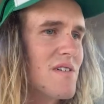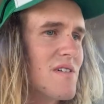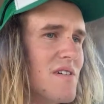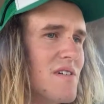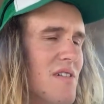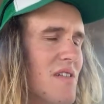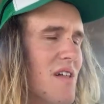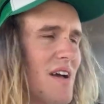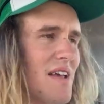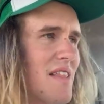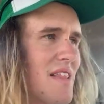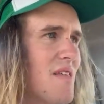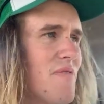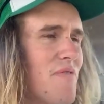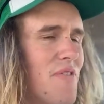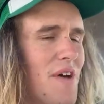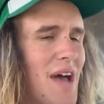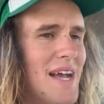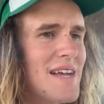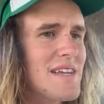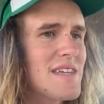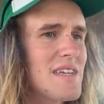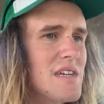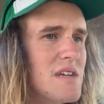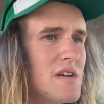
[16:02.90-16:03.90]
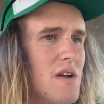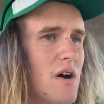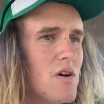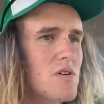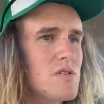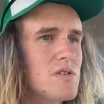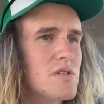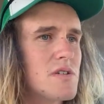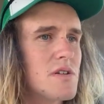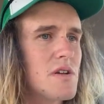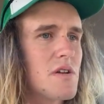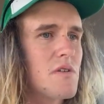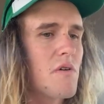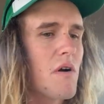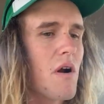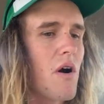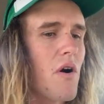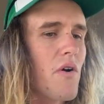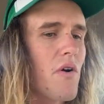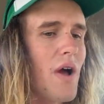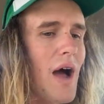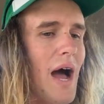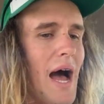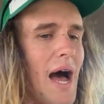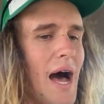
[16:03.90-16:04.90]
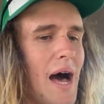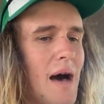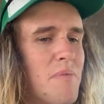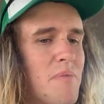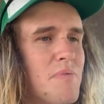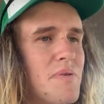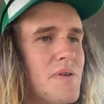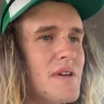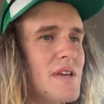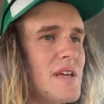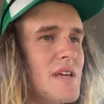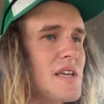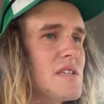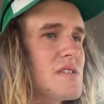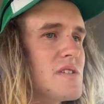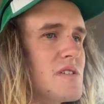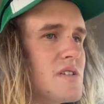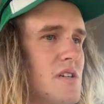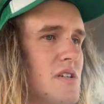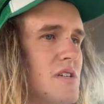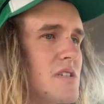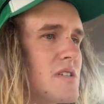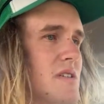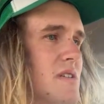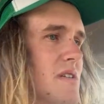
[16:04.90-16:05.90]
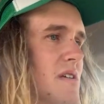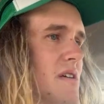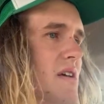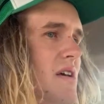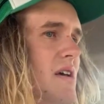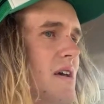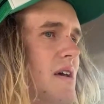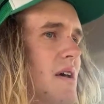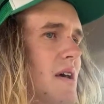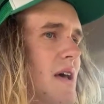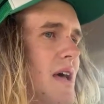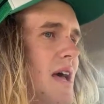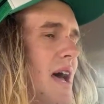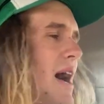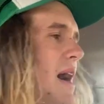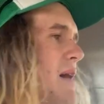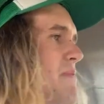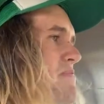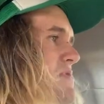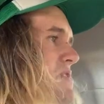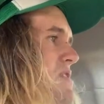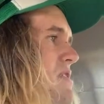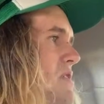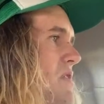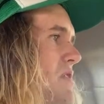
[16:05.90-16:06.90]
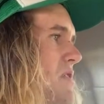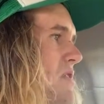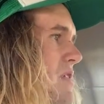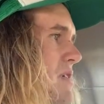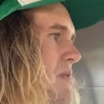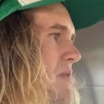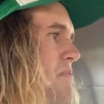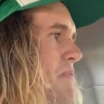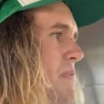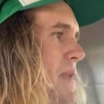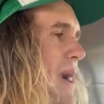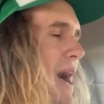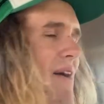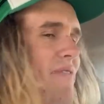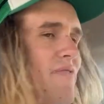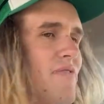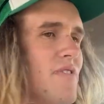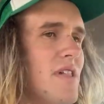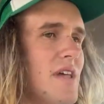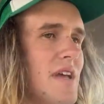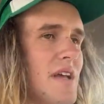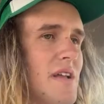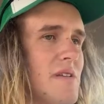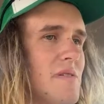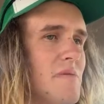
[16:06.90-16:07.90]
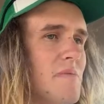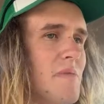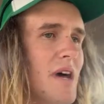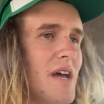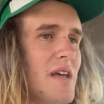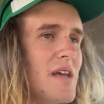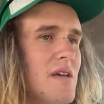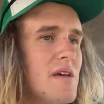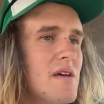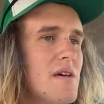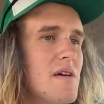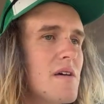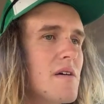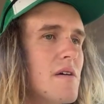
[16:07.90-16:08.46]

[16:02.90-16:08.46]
Like, the fact it knows to grow up is just absolutely baffling to me.